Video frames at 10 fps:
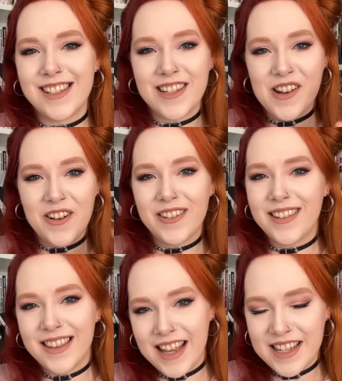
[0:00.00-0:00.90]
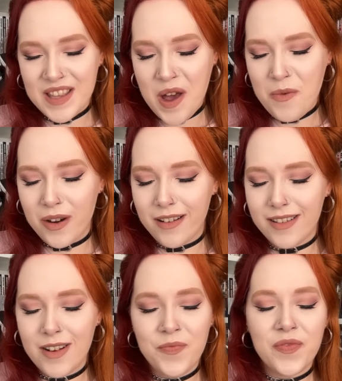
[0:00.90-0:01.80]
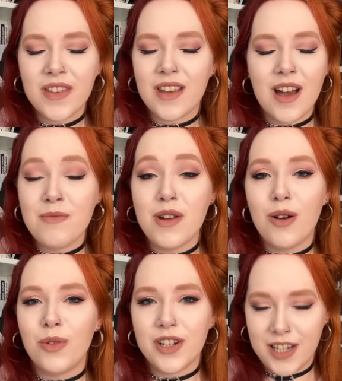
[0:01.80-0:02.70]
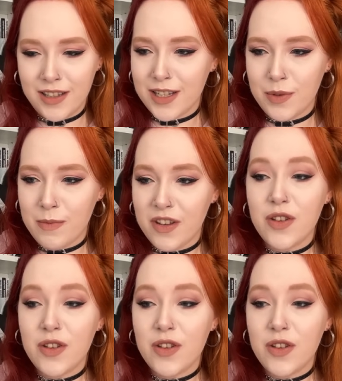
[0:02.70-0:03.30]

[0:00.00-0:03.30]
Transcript: So there's that one. I'm not watching this weird movie.